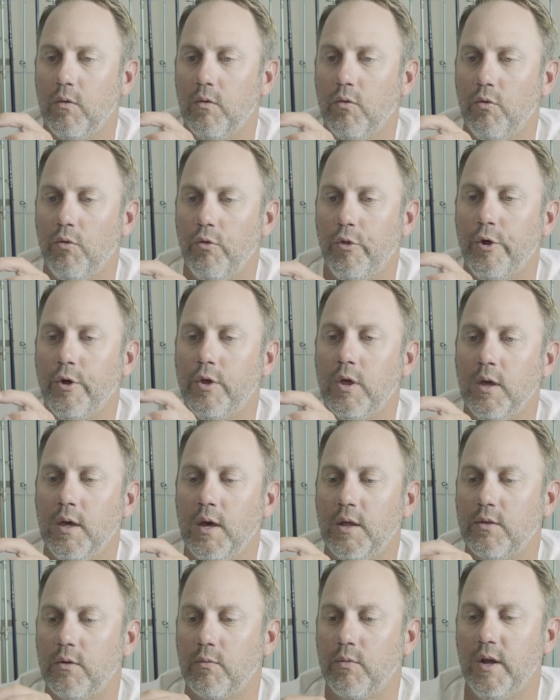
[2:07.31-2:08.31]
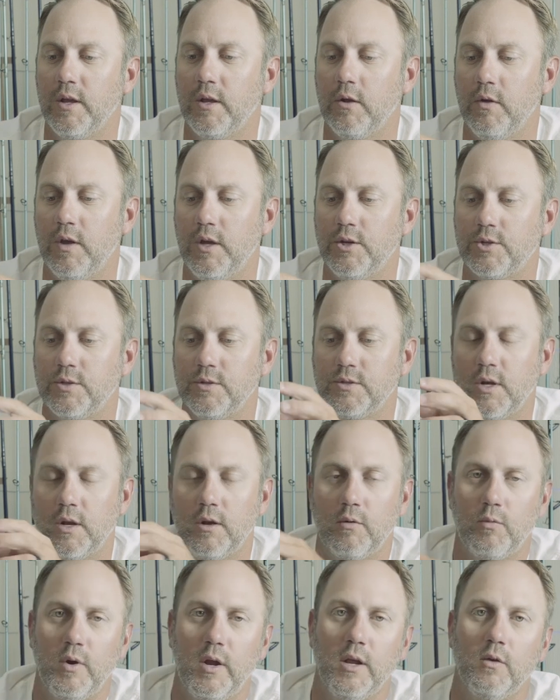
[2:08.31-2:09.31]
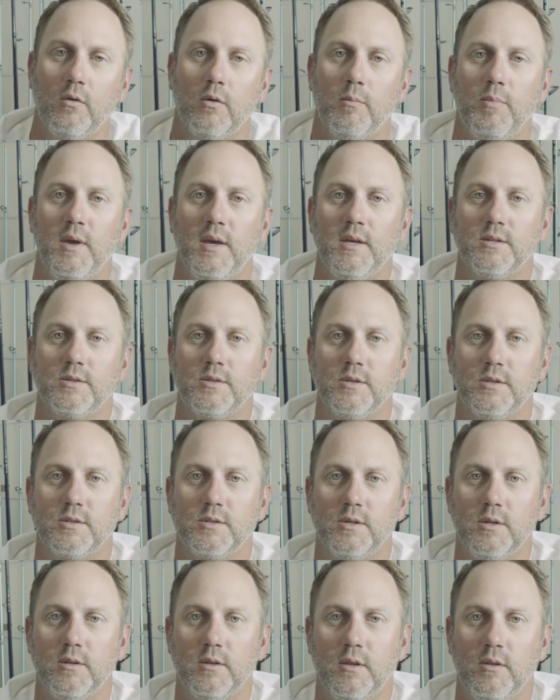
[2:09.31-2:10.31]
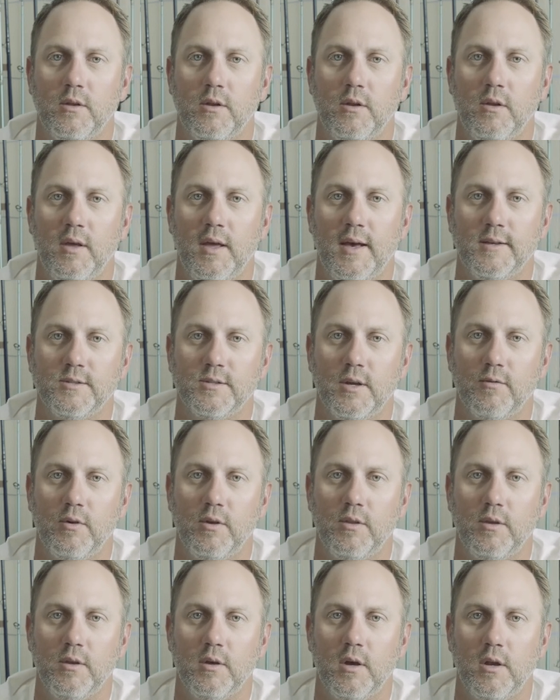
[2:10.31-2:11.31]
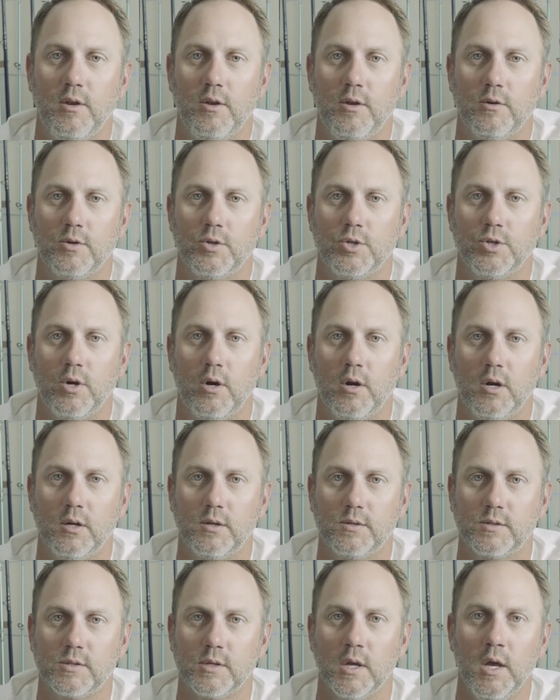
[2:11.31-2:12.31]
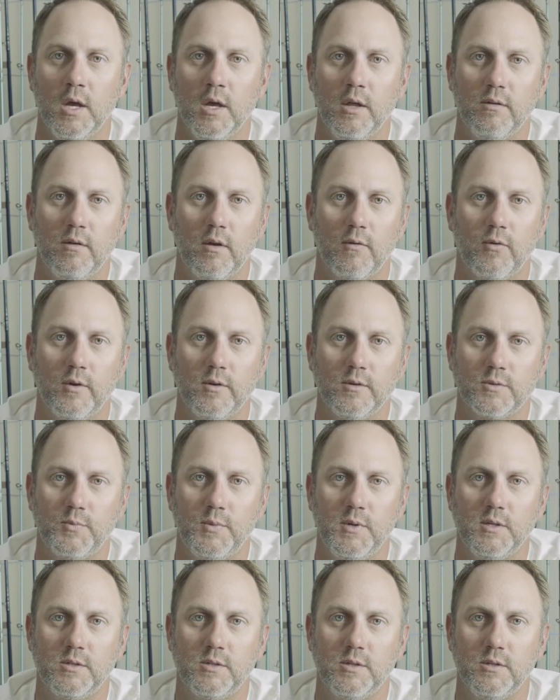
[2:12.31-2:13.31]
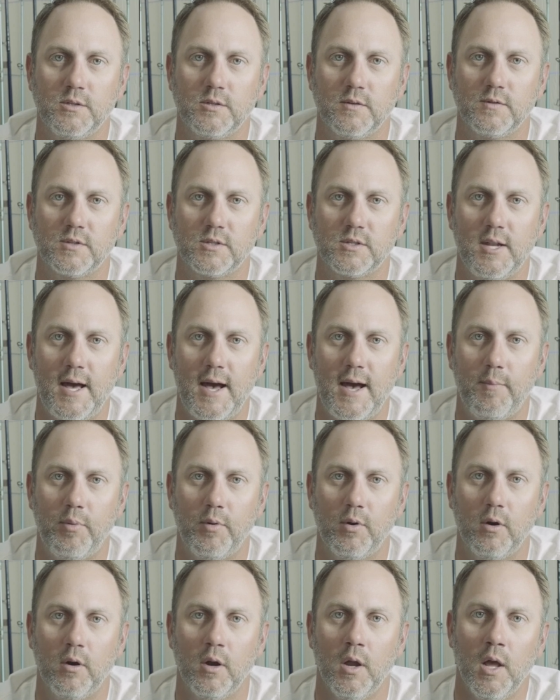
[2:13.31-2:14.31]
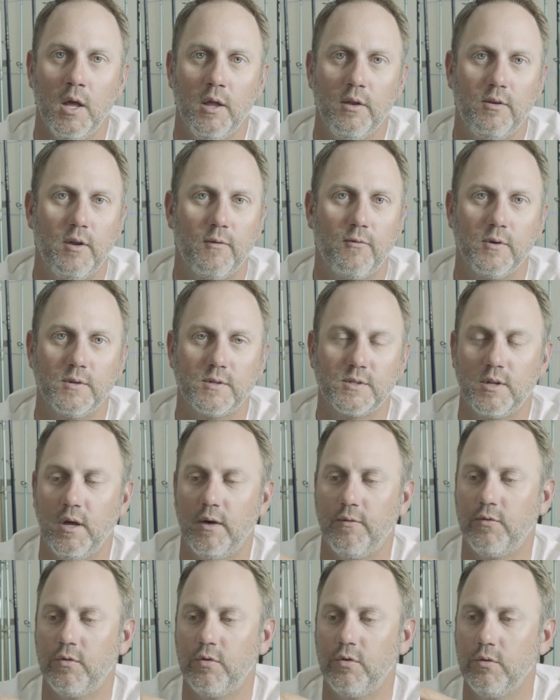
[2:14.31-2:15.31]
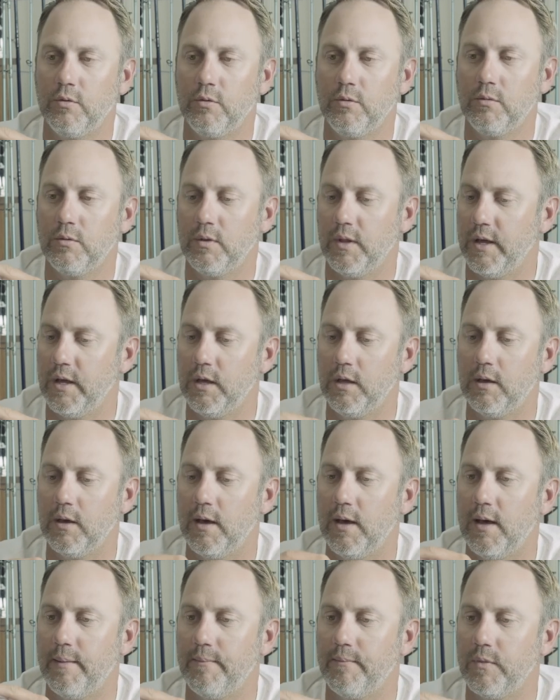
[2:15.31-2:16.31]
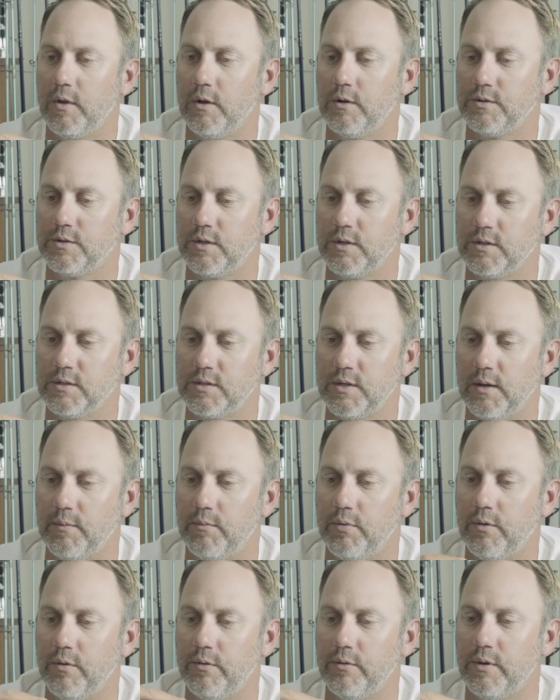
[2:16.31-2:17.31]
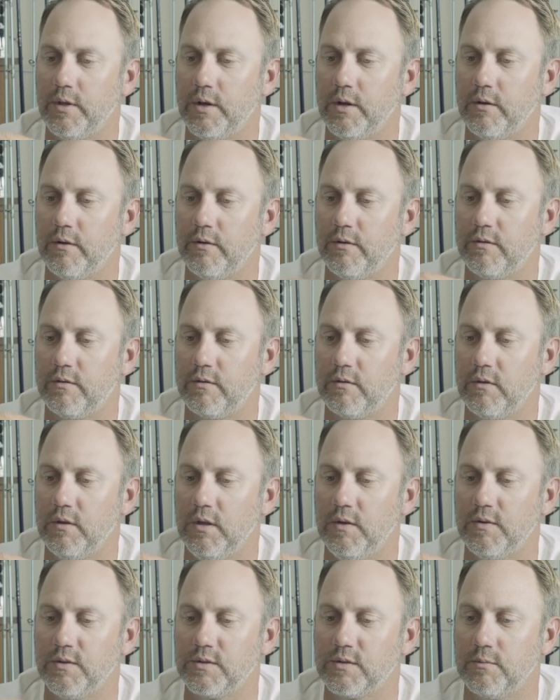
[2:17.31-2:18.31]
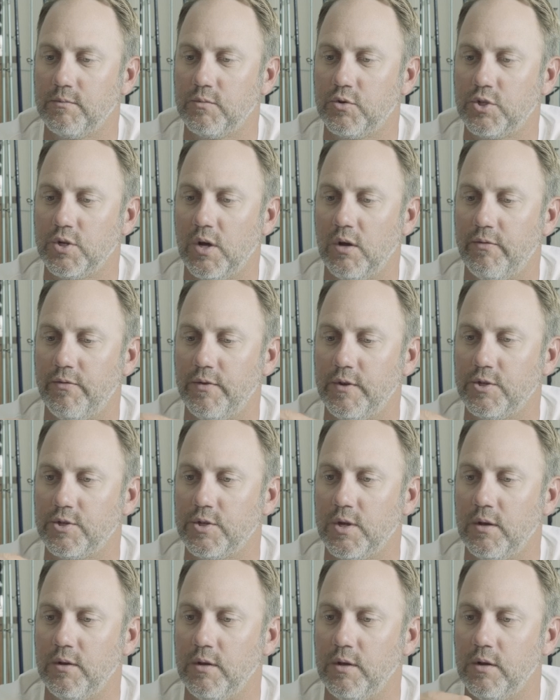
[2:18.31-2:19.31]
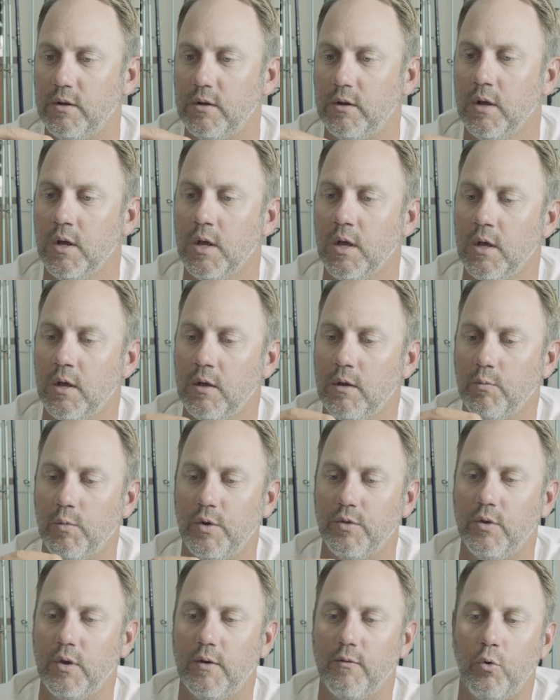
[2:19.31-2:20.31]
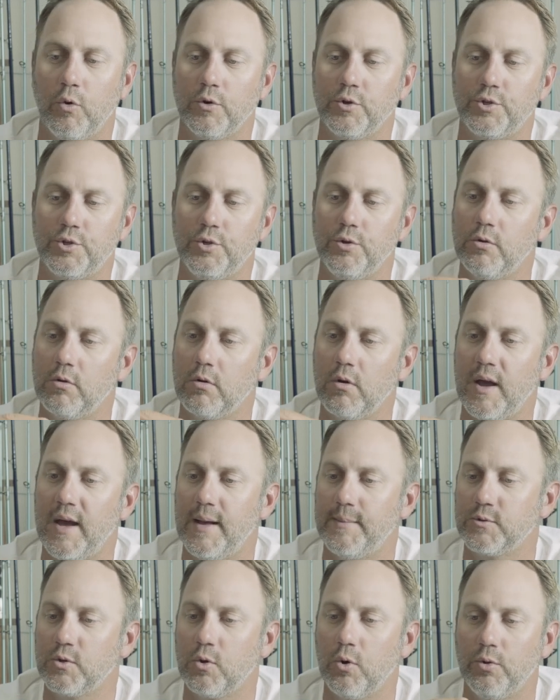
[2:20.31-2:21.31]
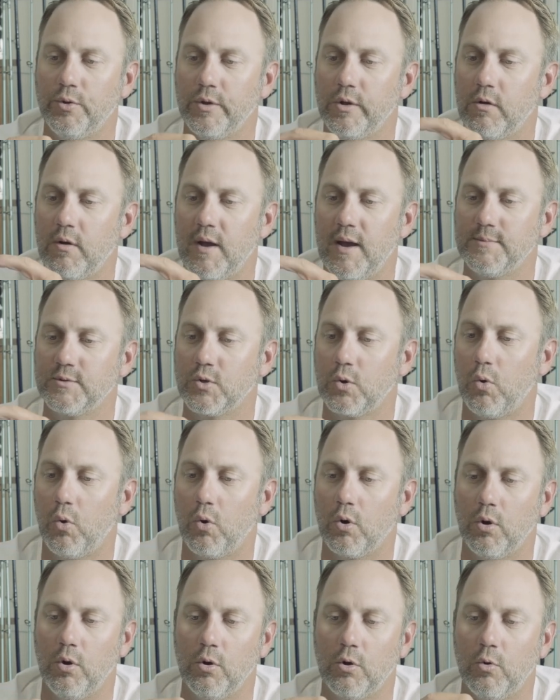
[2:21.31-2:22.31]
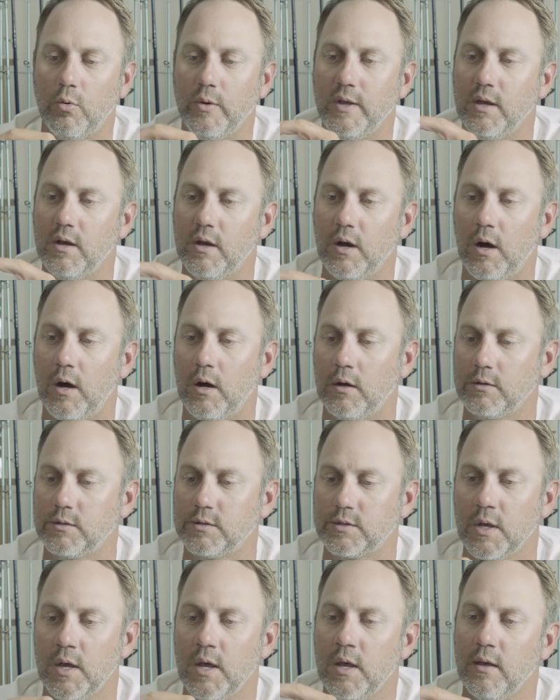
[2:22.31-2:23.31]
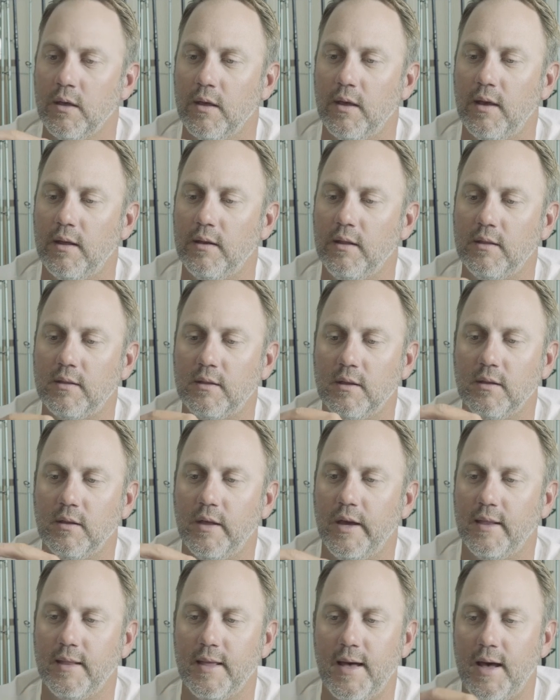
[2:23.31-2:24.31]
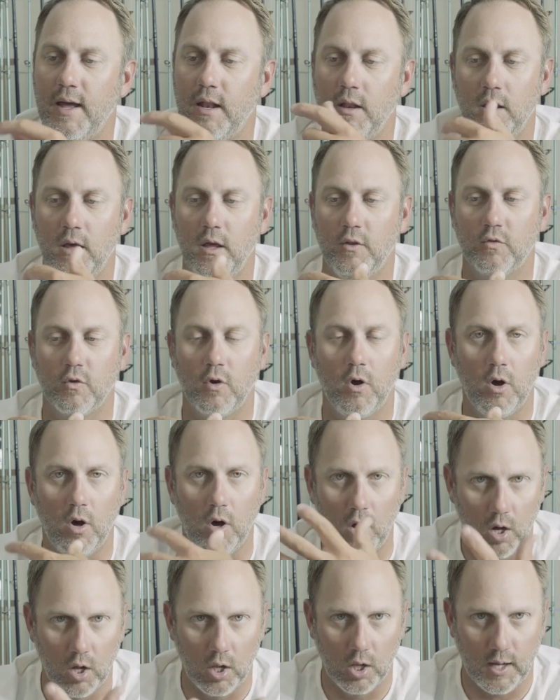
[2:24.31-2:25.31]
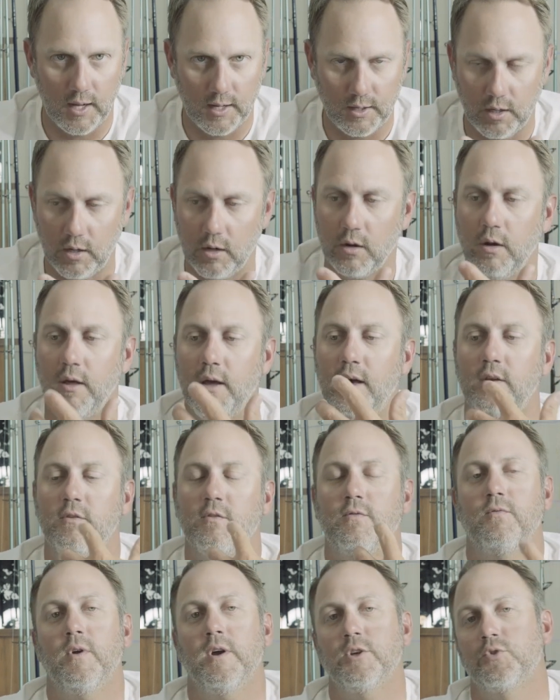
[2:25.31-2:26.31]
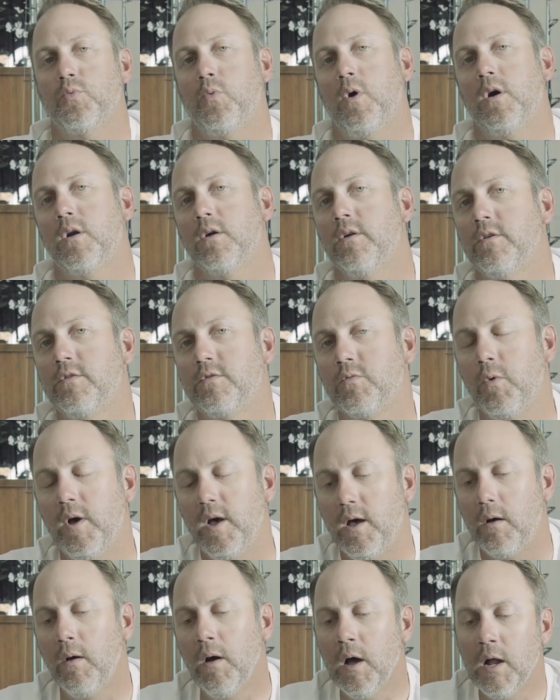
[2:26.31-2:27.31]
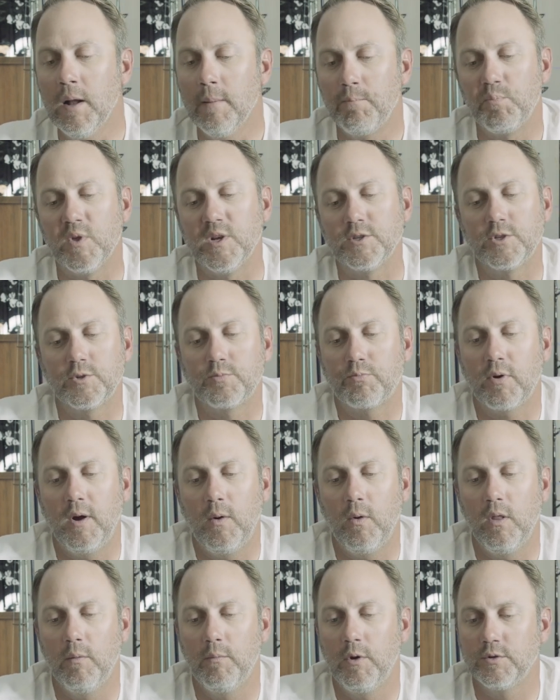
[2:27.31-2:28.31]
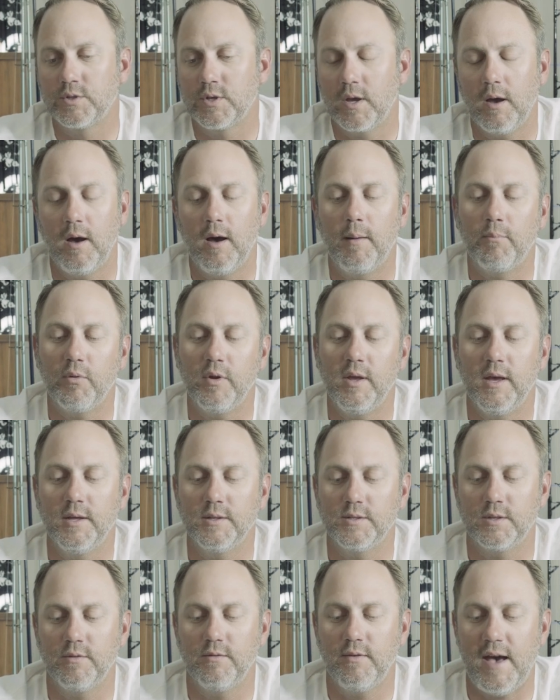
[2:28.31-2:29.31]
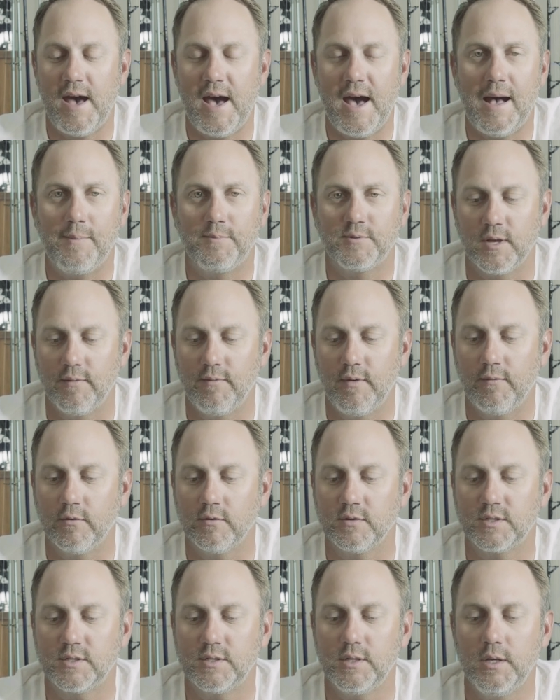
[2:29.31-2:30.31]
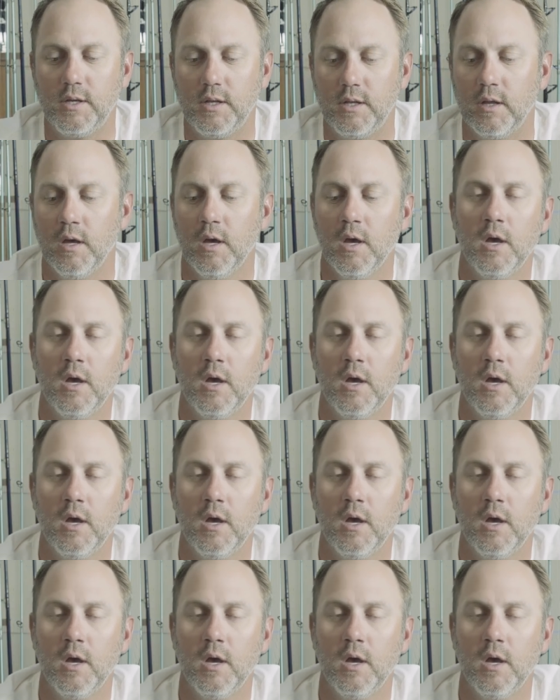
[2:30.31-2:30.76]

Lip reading: looking at the regulations on a regular basis, it literally has everything on here. Sharks, different species of snapper, different stuff too. Like here's an example. There's even some shellfish on here. Whether you have horseshoe crabs, golden crabs, coral, queen conchs, anything like that, it's all on here, and it has fresh water as well. This is probably one of the most comprehensive apps I've ever seen